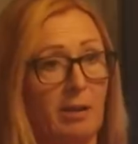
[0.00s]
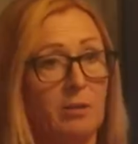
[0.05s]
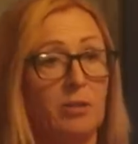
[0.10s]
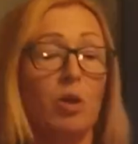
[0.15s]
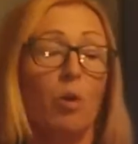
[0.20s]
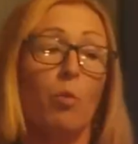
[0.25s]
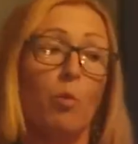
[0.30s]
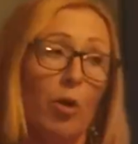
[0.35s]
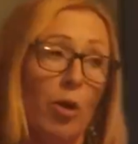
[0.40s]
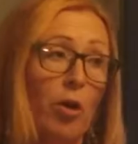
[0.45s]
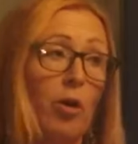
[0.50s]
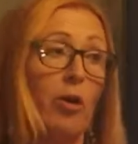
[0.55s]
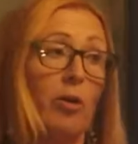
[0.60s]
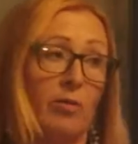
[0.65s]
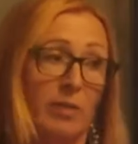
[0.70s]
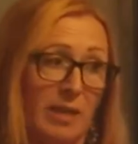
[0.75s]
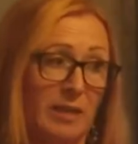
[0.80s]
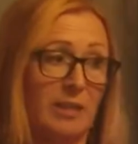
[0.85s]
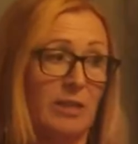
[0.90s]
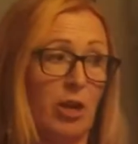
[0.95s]
So we're
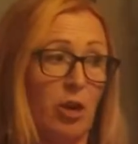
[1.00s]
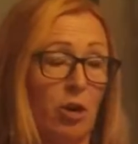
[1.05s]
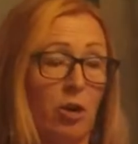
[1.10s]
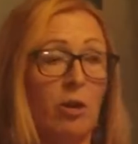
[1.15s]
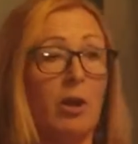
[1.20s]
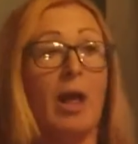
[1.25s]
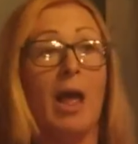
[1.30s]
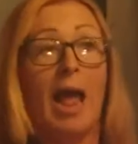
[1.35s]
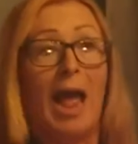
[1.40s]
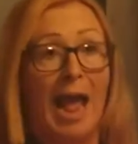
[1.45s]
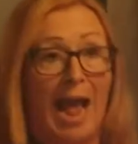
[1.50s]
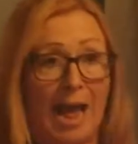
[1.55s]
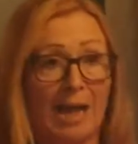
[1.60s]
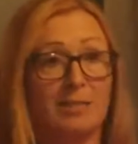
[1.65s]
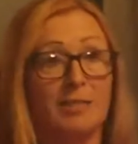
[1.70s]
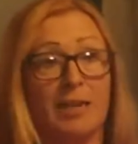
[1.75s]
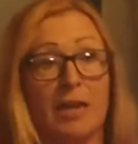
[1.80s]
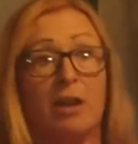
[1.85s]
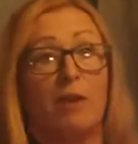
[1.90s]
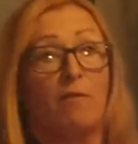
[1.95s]
this year
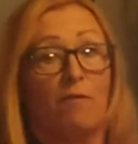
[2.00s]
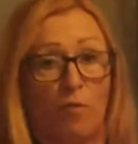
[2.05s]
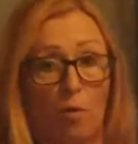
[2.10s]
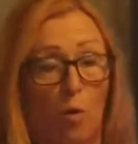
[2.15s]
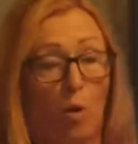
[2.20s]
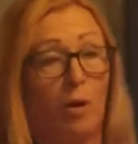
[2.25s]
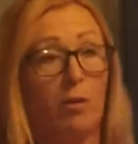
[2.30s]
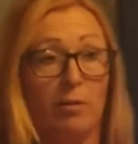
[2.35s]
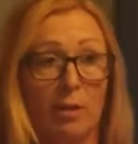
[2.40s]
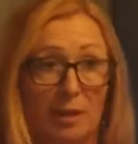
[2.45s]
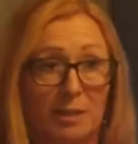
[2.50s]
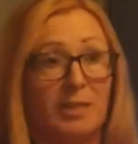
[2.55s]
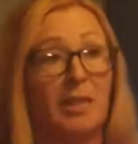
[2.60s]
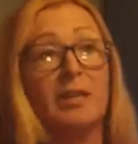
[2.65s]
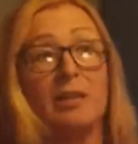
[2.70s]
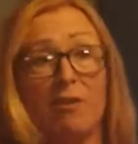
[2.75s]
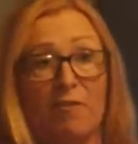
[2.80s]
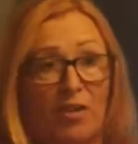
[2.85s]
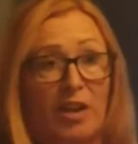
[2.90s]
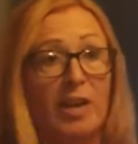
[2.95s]
asking for a
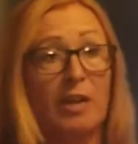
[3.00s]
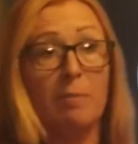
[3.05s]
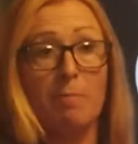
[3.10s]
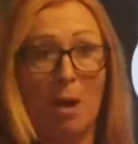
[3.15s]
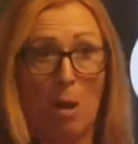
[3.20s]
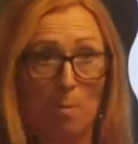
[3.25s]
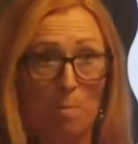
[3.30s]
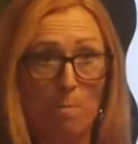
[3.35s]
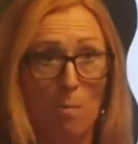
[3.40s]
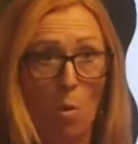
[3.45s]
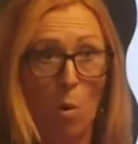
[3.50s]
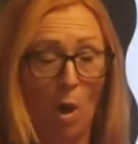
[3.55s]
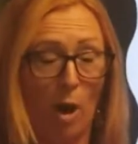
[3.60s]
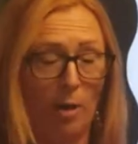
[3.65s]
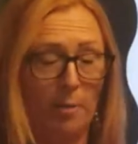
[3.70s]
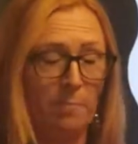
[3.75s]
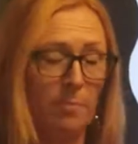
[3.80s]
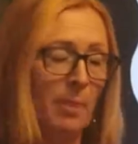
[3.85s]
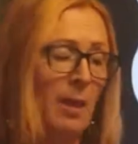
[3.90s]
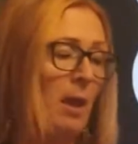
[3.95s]
significant amount more.